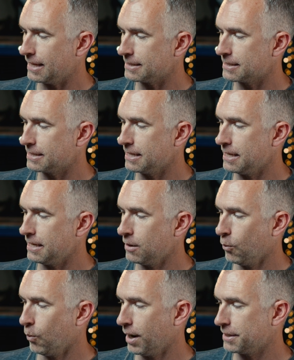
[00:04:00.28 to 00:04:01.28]
as the
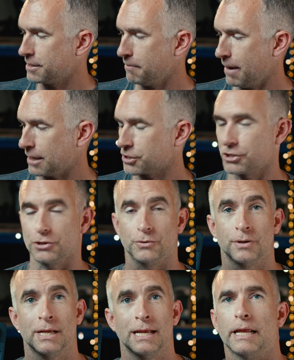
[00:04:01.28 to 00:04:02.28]
one to match to.
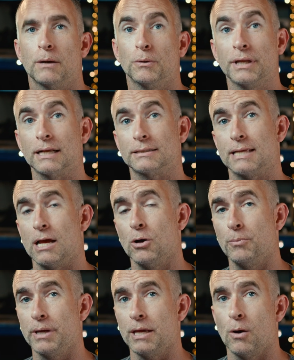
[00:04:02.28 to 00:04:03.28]
It will now
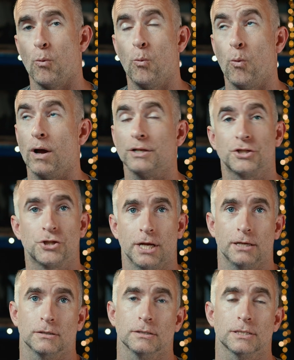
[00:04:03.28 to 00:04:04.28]
tell me what
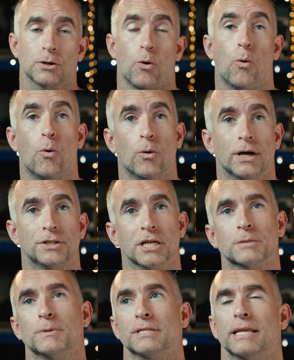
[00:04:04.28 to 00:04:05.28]
gels or
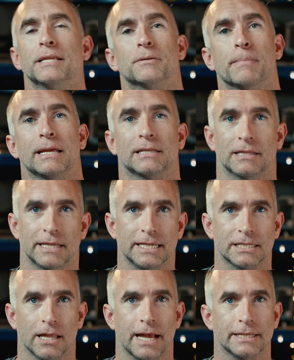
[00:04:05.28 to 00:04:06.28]
adjustments I need to make to
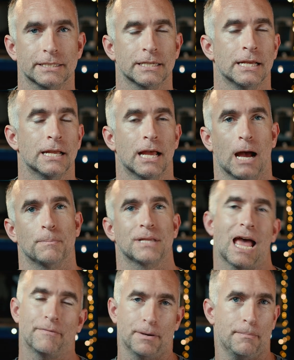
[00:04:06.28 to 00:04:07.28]
these lights to
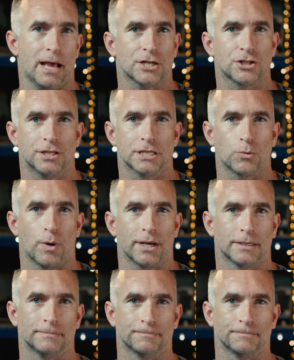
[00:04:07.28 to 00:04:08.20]
have it match this one.